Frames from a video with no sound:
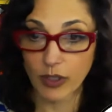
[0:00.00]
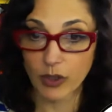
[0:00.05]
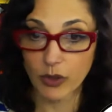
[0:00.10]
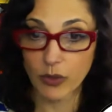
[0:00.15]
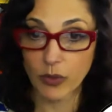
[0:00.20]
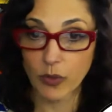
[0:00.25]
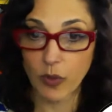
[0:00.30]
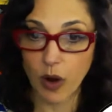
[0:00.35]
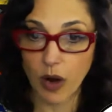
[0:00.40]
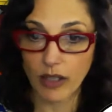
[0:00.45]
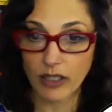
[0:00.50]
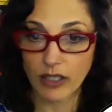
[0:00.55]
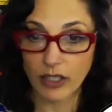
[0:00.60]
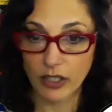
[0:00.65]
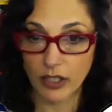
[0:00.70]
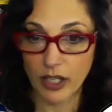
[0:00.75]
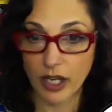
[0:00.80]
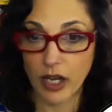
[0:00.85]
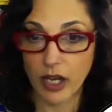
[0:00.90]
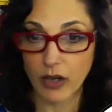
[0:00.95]
you want
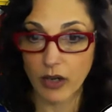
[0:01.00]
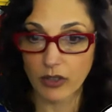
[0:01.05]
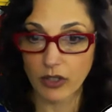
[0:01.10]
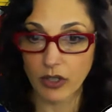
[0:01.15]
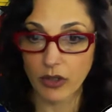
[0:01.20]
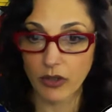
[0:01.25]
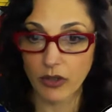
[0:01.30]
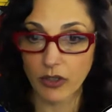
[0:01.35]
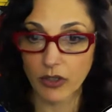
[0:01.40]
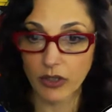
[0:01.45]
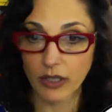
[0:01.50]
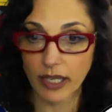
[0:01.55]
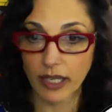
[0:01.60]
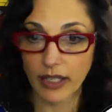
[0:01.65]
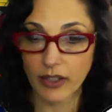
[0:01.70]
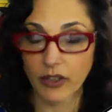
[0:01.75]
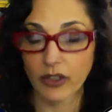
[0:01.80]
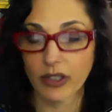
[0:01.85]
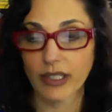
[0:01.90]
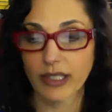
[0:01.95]
to know, so you'll
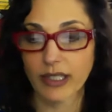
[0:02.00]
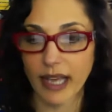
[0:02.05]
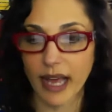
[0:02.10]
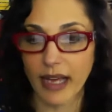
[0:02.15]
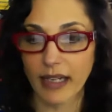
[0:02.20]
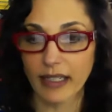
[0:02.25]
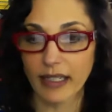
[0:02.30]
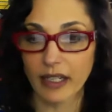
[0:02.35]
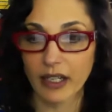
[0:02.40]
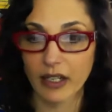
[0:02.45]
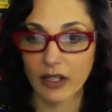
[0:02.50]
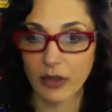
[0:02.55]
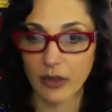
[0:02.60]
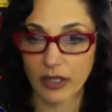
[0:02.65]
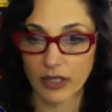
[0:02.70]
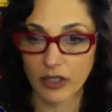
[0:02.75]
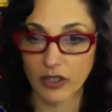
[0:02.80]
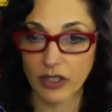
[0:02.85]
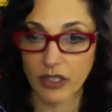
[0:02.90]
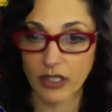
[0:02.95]
get your exact
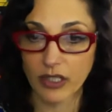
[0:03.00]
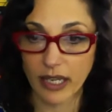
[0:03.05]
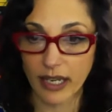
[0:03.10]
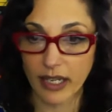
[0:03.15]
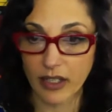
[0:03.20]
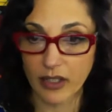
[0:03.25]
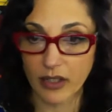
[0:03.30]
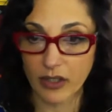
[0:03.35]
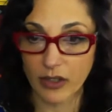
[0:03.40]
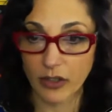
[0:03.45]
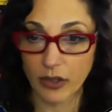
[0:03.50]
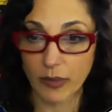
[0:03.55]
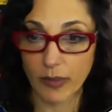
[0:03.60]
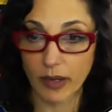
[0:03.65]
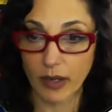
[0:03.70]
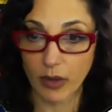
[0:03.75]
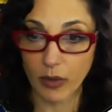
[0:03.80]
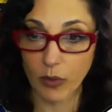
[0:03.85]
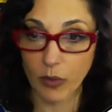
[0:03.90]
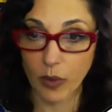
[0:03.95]
questions answered, no
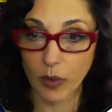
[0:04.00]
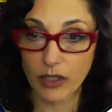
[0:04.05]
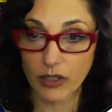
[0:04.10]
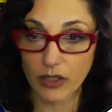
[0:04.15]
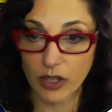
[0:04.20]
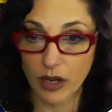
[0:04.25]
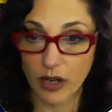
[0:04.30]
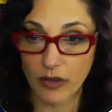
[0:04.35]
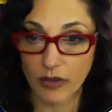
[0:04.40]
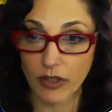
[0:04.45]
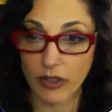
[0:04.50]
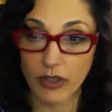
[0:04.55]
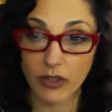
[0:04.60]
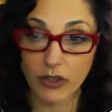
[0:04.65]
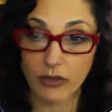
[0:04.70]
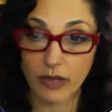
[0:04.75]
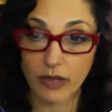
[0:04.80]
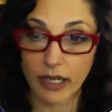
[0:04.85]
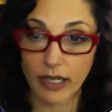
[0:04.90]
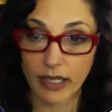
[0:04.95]
matter what genre
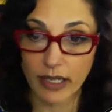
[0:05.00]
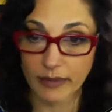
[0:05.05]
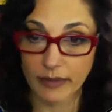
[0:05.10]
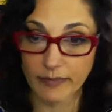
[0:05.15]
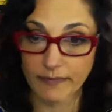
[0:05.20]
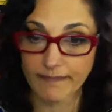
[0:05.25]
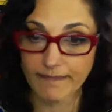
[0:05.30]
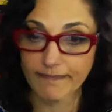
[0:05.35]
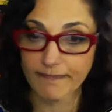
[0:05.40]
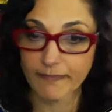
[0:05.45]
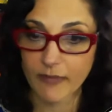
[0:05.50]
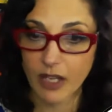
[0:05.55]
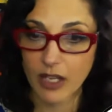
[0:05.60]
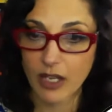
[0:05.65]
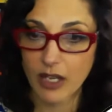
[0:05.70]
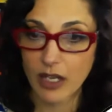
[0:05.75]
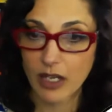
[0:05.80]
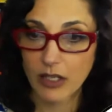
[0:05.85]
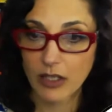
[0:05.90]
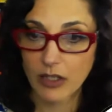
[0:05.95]
you're writing.
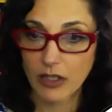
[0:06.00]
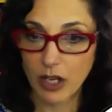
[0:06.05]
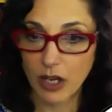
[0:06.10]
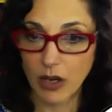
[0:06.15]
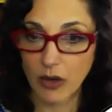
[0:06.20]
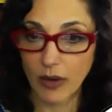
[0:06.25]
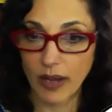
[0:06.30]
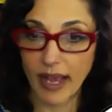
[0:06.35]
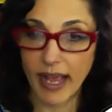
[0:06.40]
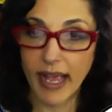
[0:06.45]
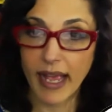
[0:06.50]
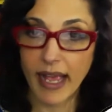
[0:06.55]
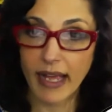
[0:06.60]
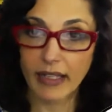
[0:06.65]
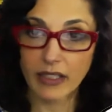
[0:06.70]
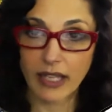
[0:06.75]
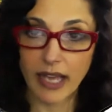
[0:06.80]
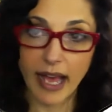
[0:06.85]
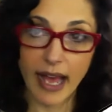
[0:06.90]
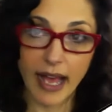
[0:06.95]
So,
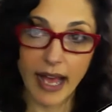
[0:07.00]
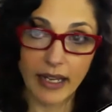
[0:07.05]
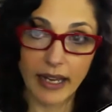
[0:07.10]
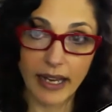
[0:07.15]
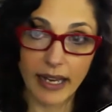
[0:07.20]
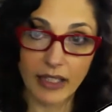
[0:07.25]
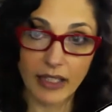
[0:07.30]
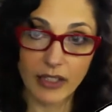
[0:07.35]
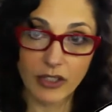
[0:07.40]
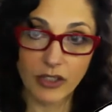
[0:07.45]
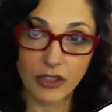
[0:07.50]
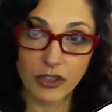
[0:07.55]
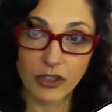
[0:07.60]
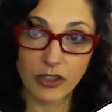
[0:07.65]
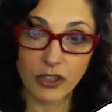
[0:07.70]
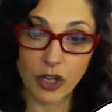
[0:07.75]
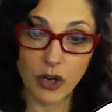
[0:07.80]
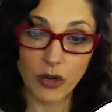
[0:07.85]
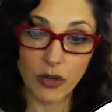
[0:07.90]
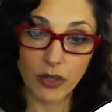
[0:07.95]
and to answer
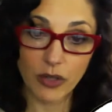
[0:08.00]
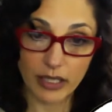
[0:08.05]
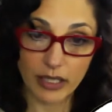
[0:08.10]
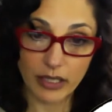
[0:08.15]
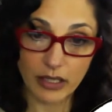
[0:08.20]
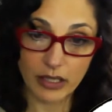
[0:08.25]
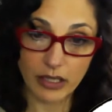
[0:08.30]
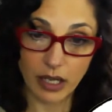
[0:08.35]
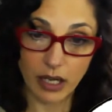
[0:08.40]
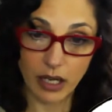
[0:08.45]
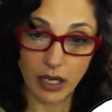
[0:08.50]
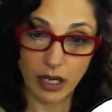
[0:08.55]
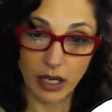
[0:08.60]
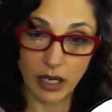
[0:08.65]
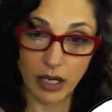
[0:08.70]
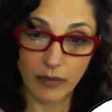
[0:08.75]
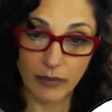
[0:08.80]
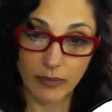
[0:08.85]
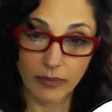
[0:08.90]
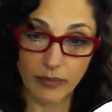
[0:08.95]
Joni's
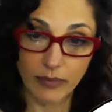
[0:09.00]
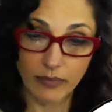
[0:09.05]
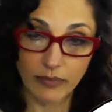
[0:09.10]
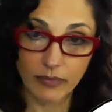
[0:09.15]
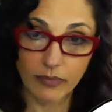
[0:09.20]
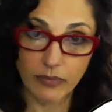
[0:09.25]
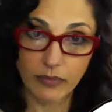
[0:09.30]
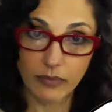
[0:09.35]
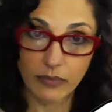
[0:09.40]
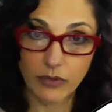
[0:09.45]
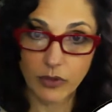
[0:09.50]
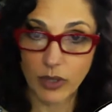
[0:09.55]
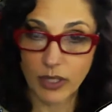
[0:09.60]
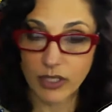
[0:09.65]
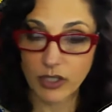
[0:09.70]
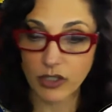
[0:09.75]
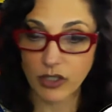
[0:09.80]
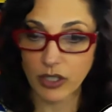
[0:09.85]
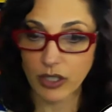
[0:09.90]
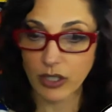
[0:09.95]

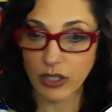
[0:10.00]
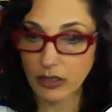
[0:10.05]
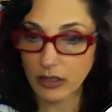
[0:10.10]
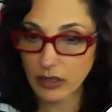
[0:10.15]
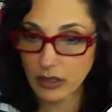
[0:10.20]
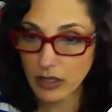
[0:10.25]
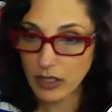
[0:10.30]
question,